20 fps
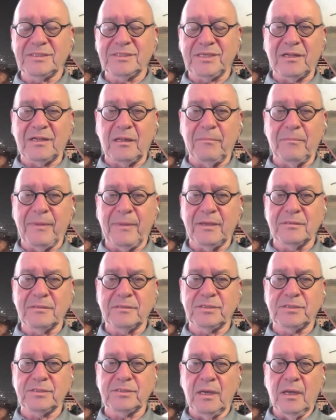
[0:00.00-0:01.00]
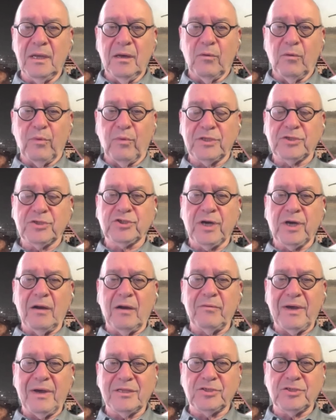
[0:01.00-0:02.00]
settlements which
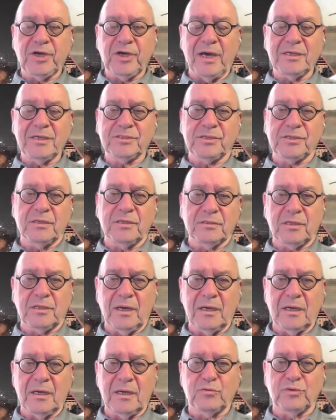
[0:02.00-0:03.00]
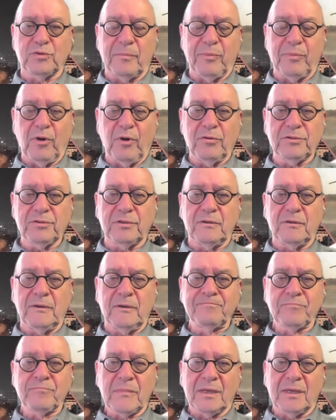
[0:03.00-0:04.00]
are adjacent to the border.
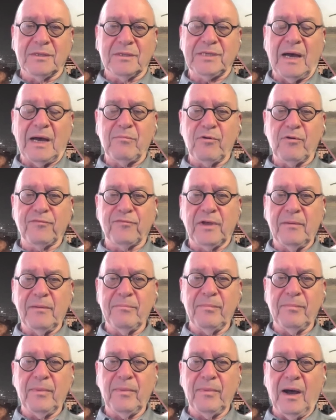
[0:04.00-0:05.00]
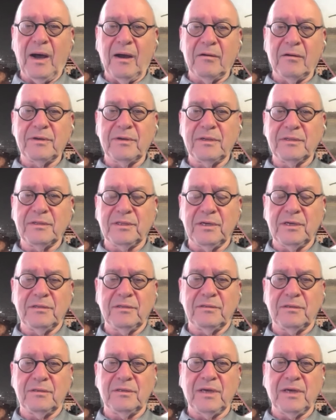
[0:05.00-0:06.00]
Some of them are
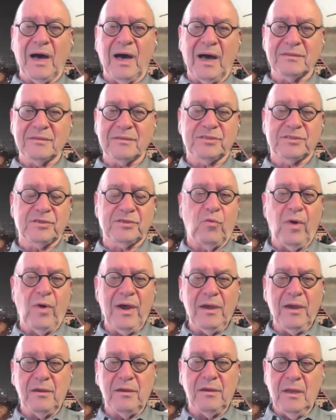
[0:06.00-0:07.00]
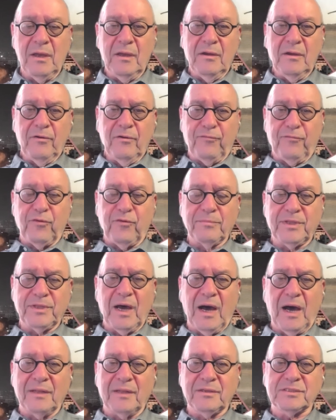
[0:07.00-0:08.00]
indeed yards away from
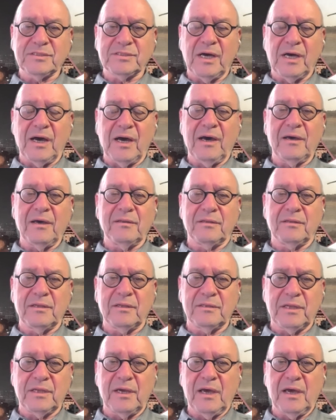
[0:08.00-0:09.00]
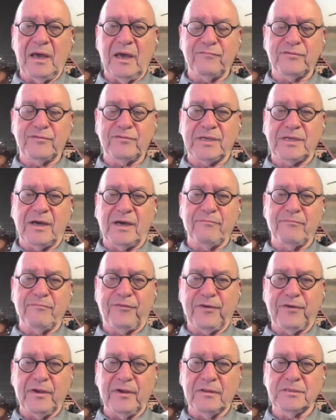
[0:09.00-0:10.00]
the other side. They have some
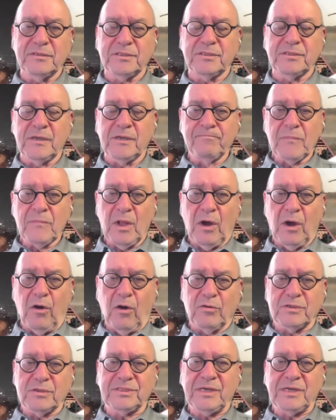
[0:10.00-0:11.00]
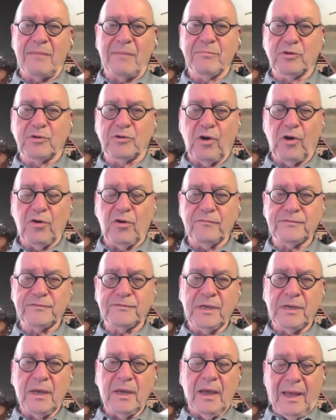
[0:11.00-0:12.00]
fields or some
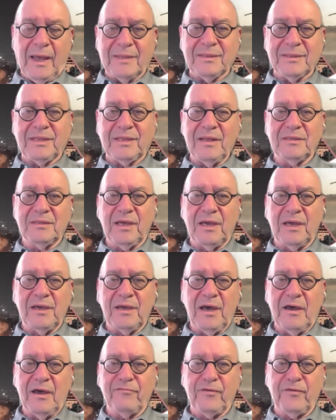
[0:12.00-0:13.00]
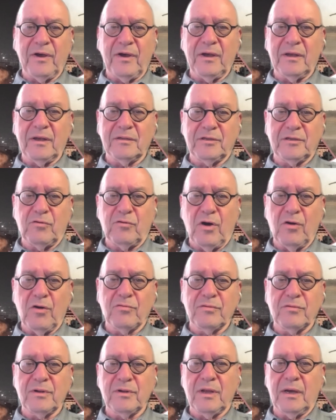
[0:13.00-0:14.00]
groves, and then they have their
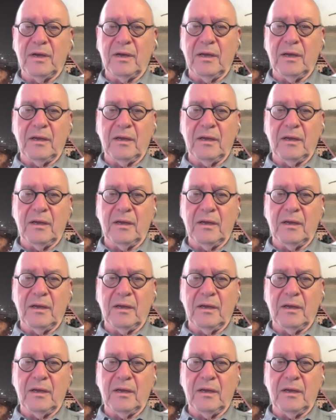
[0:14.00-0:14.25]
own